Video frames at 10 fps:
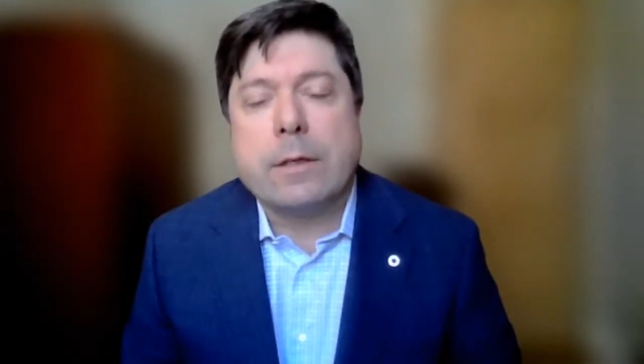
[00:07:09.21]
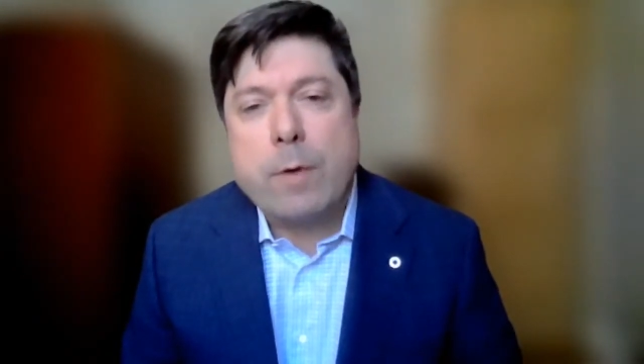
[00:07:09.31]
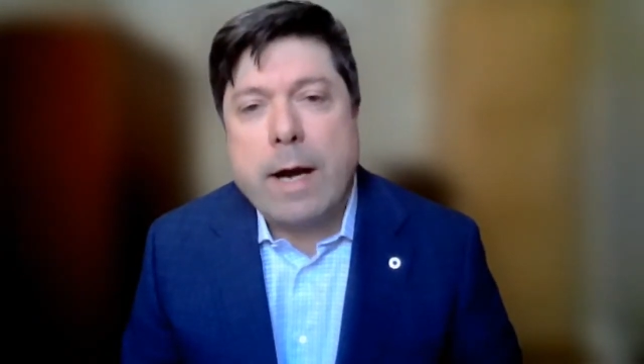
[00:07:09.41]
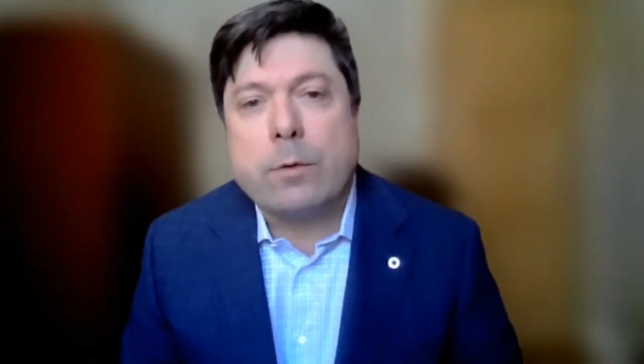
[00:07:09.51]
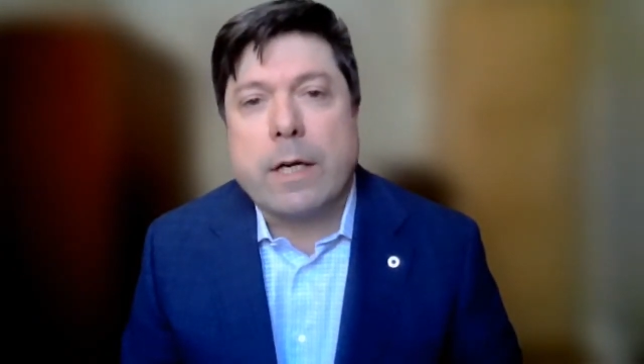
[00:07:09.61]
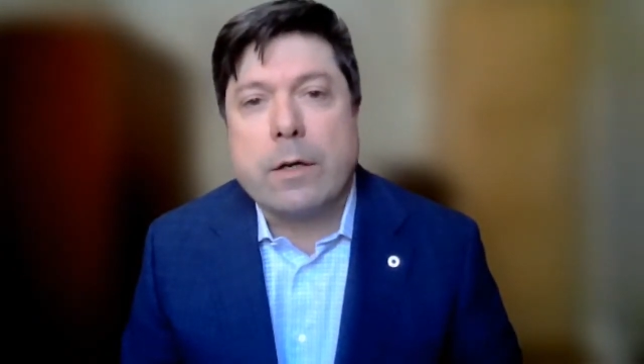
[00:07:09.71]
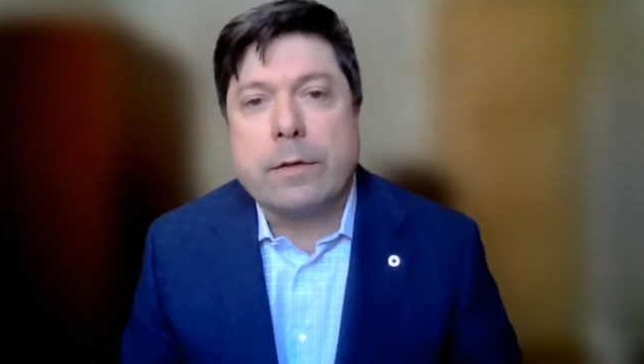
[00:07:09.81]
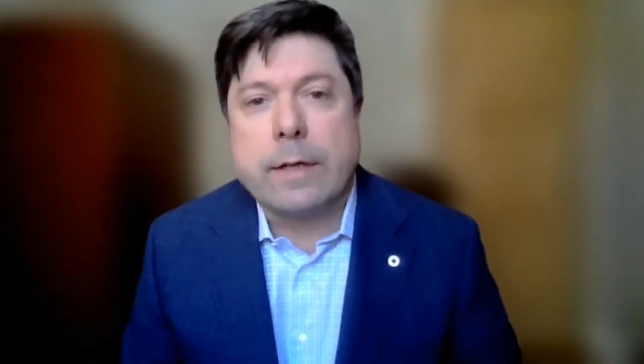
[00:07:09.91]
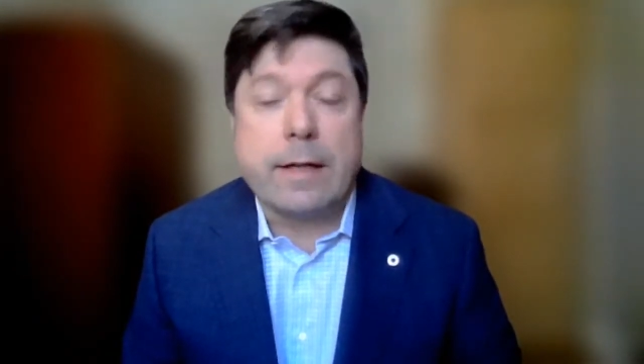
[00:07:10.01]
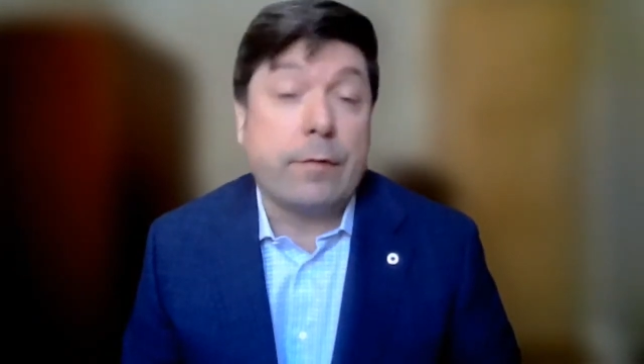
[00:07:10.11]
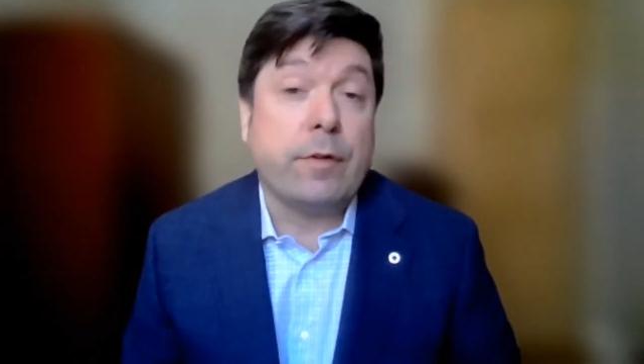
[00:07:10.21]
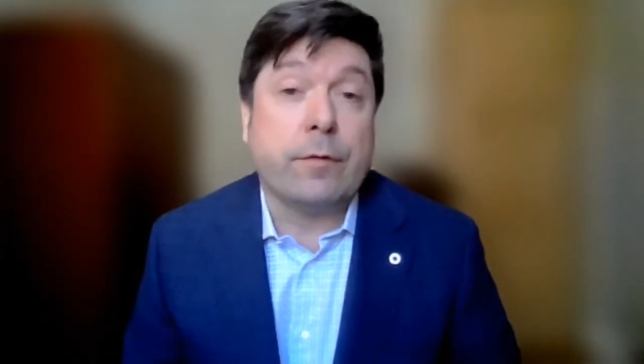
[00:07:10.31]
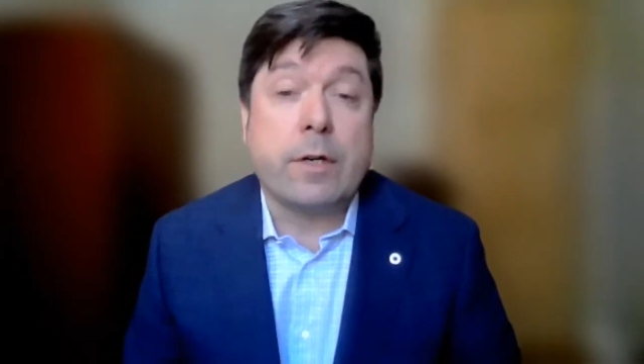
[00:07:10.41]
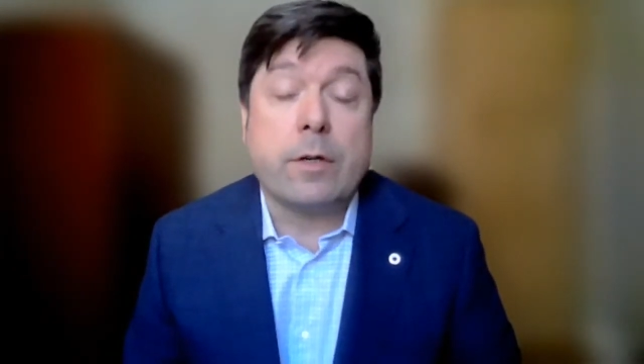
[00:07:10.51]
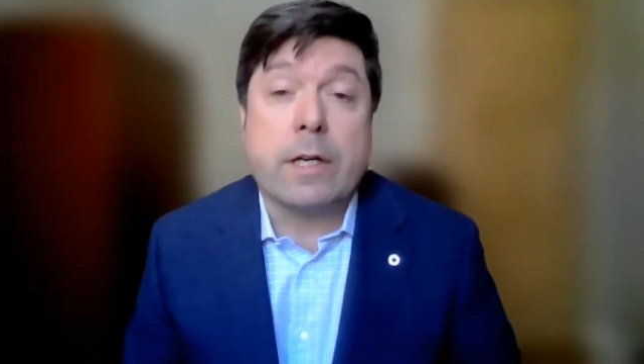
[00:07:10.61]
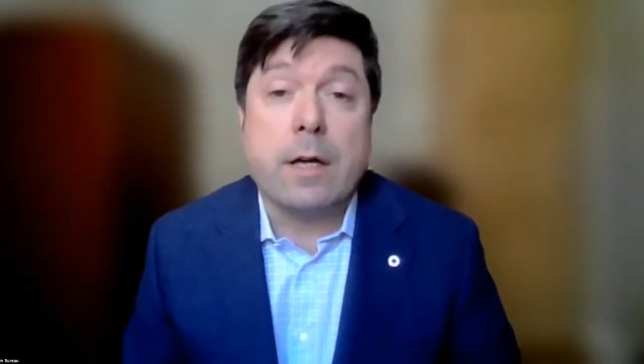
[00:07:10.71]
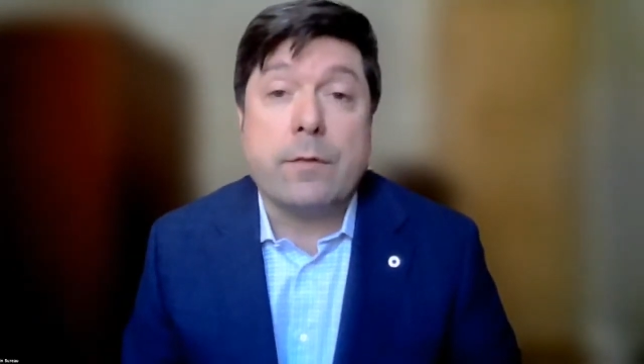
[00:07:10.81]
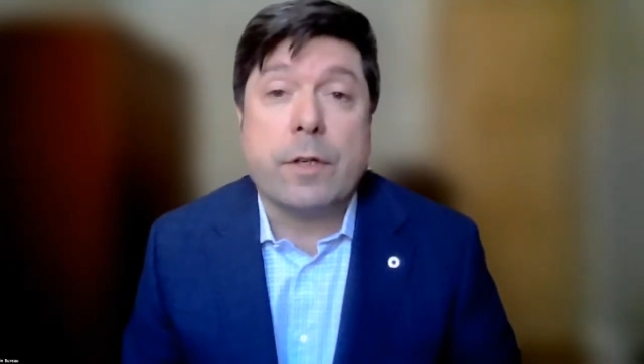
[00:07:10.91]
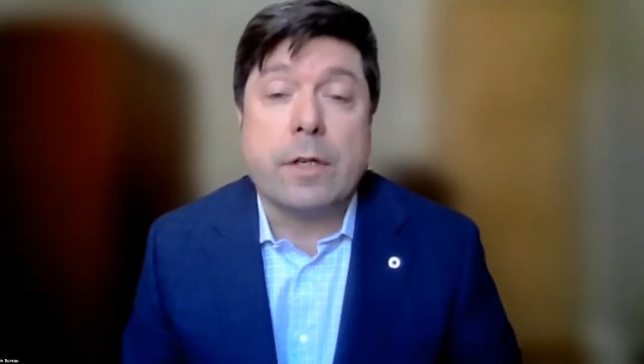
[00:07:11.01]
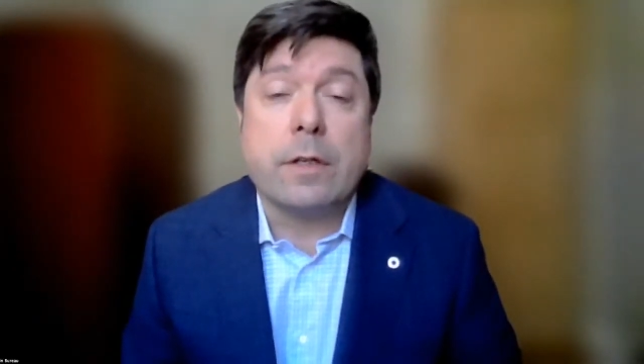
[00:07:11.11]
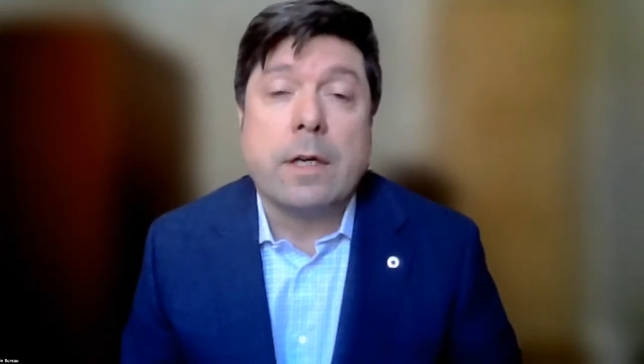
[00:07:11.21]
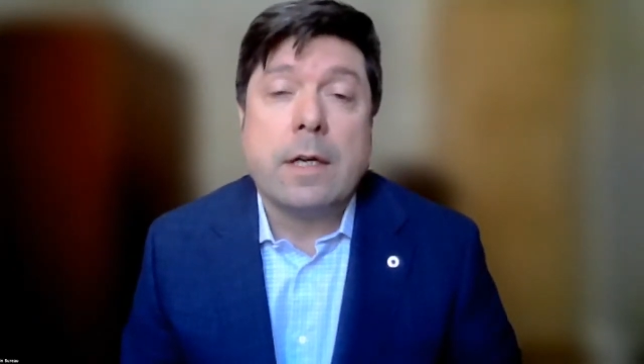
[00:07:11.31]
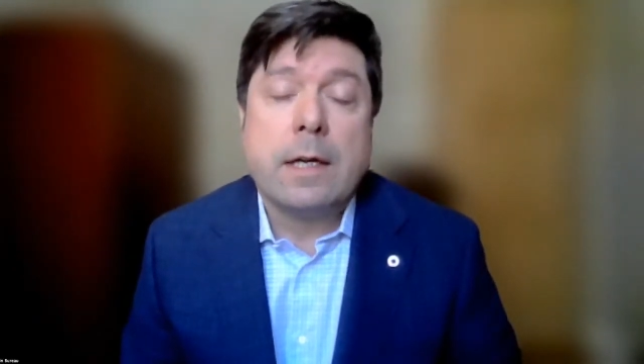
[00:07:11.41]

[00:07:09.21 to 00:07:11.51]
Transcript: that track record, that I feel very confident